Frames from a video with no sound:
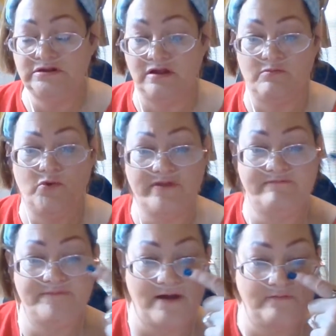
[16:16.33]
more than
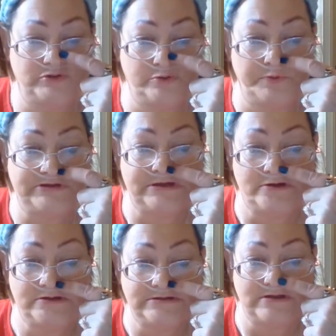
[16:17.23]
5 super
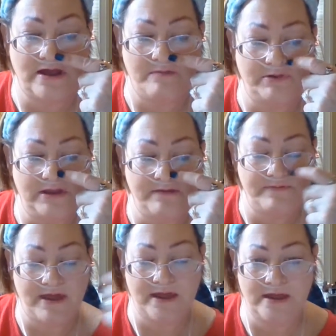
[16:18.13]
centers, I believe.
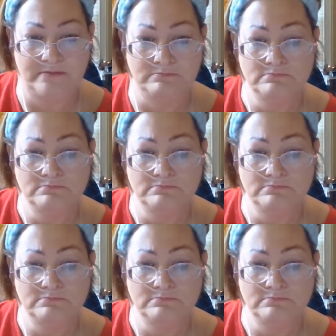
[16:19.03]
And